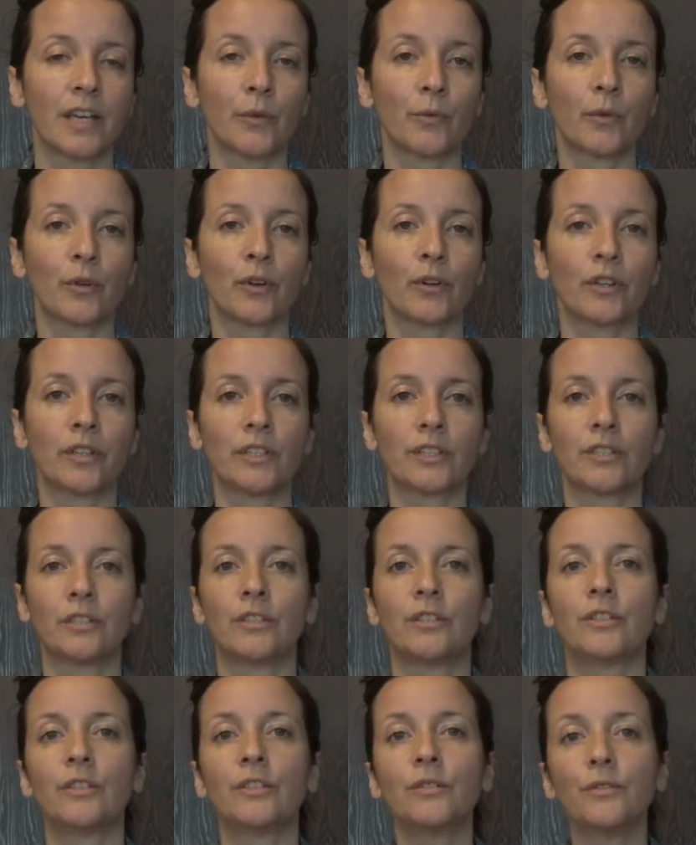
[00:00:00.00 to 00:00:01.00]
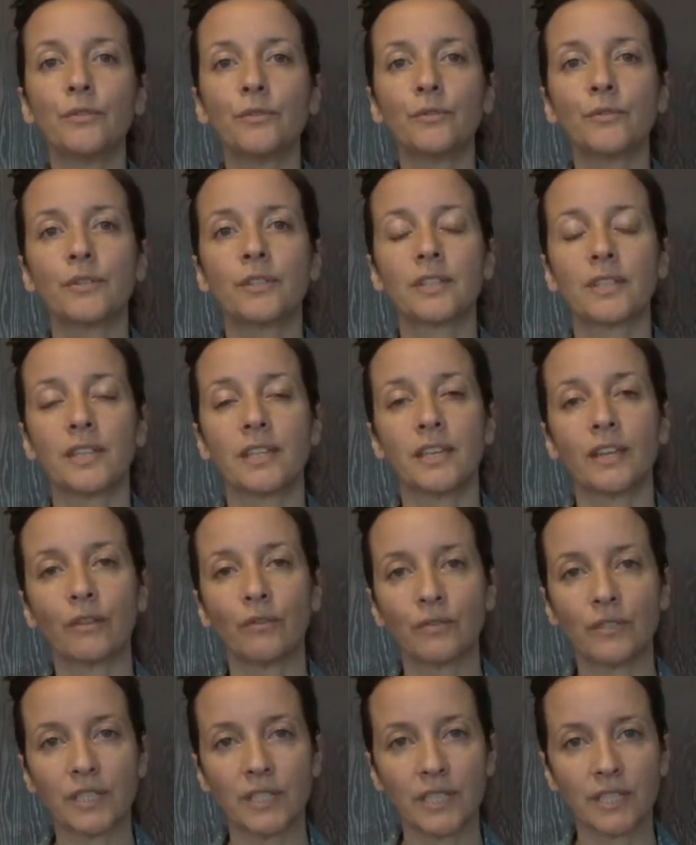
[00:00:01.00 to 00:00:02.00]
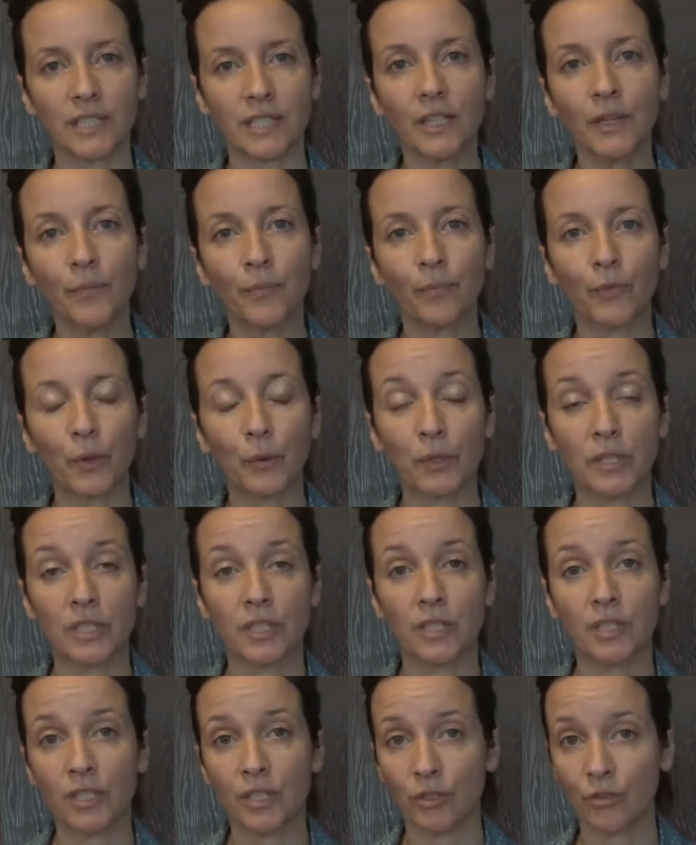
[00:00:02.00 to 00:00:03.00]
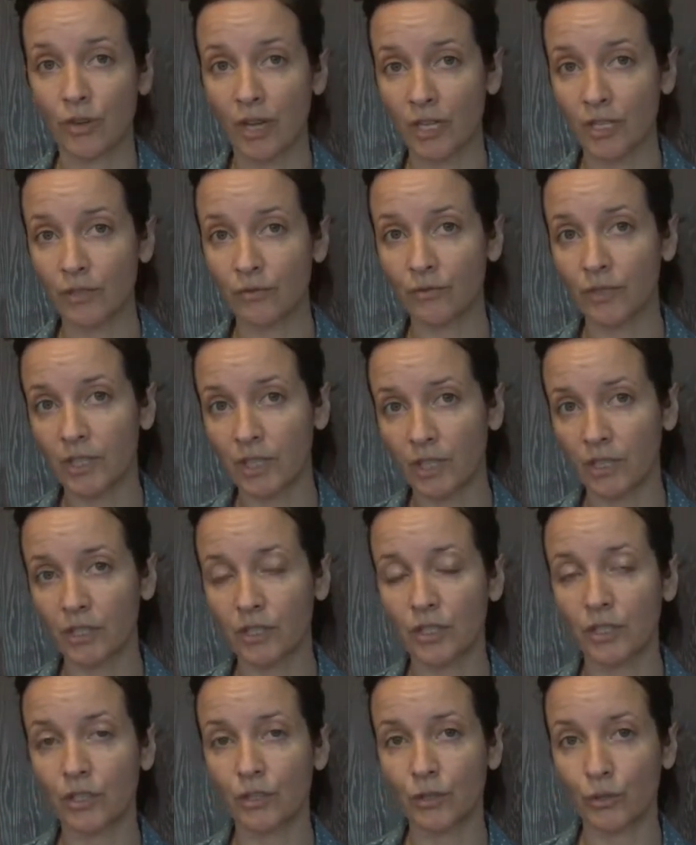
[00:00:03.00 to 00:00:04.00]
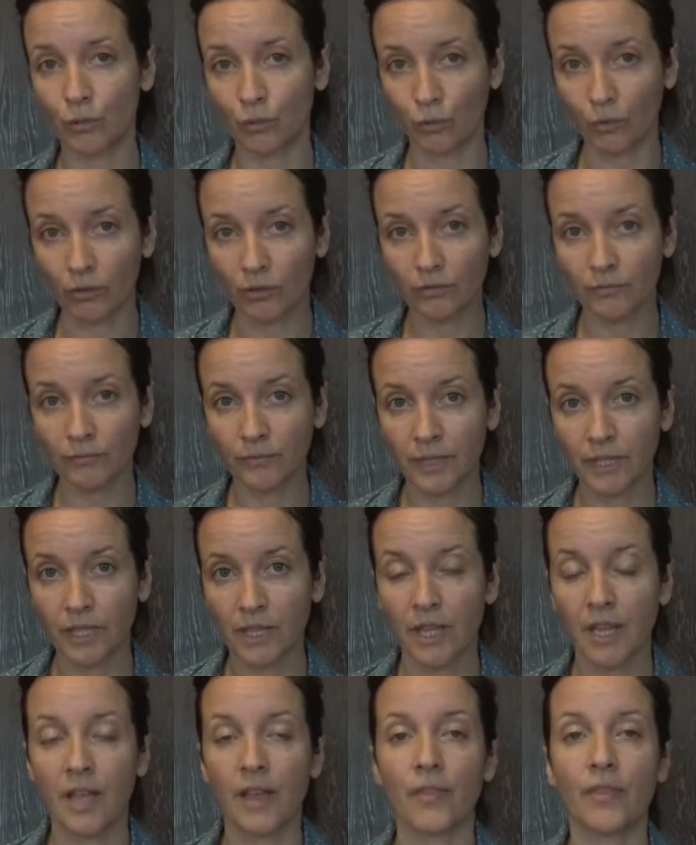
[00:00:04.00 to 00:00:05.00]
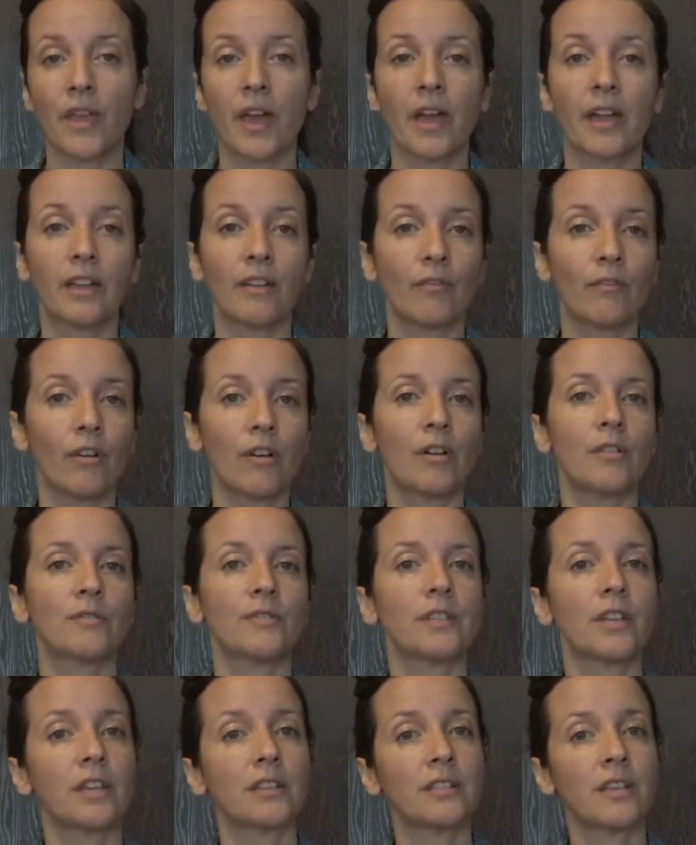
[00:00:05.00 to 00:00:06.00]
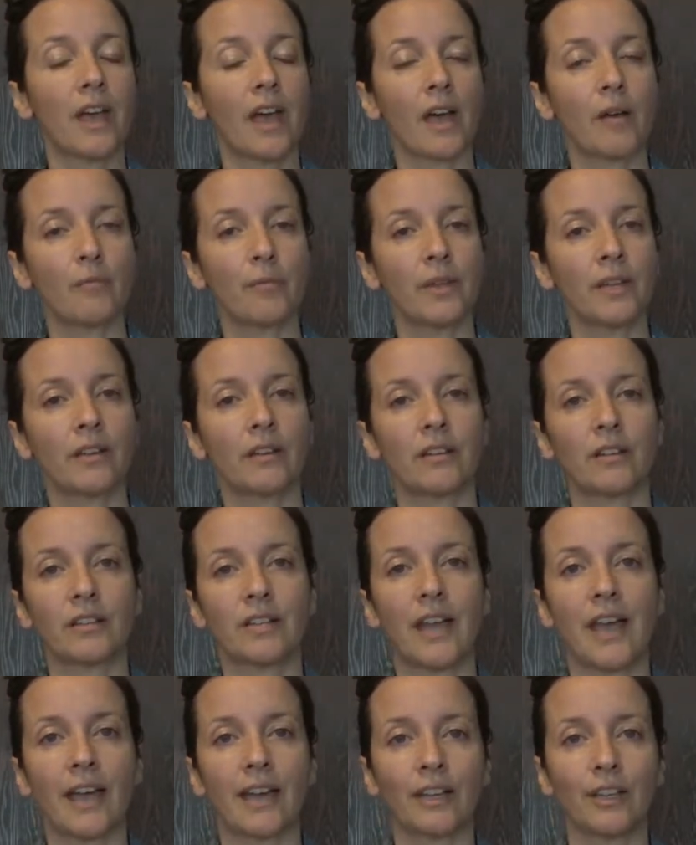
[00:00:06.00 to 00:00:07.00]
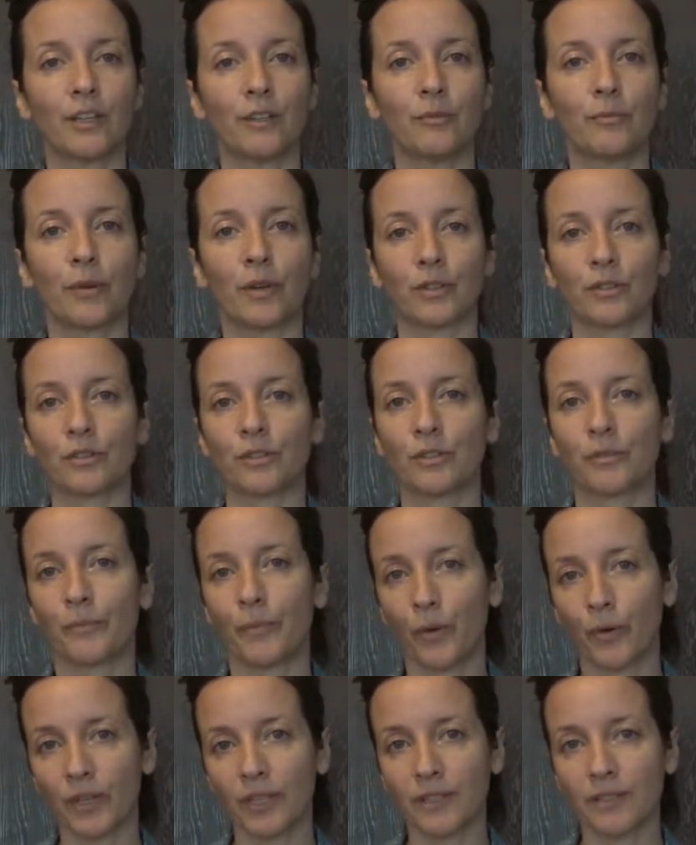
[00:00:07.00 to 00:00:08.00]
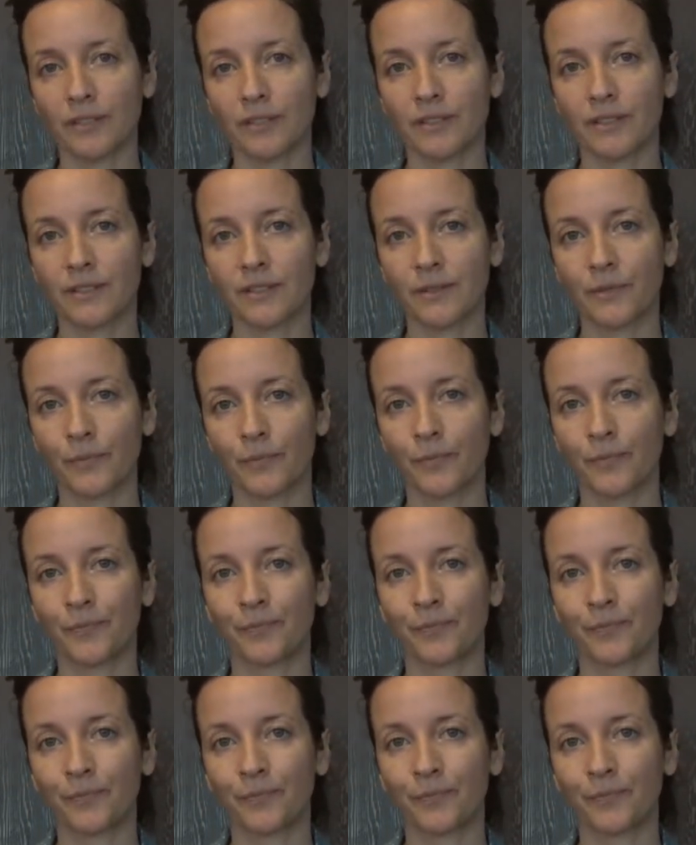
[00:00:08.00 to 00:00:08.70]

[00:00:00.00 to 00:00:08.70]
And we're going to use EFT, which is a stress reduction tool that involves tapping on acupuncture points.